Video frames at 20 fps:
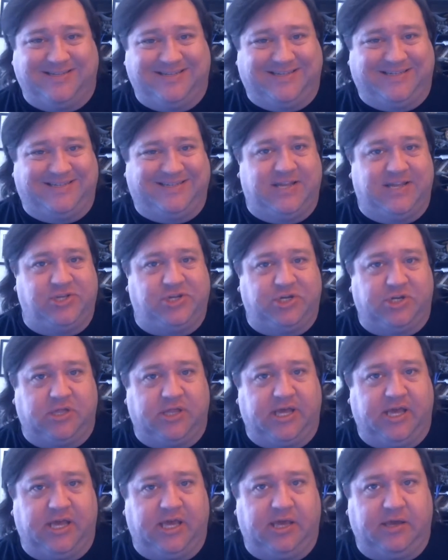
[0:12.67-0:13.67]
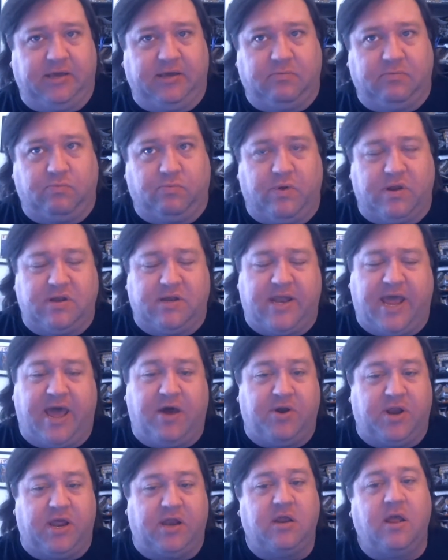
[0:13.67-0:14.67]
essentially written
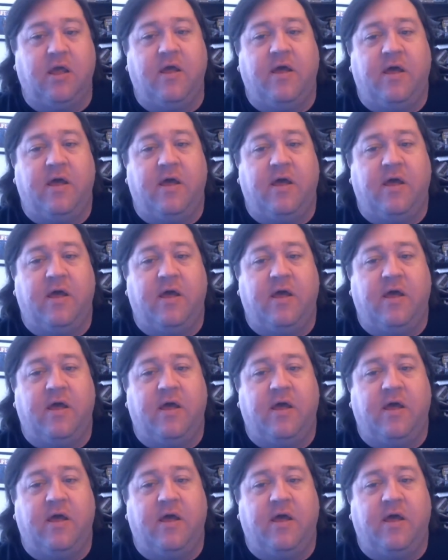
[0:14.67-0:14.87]
out in,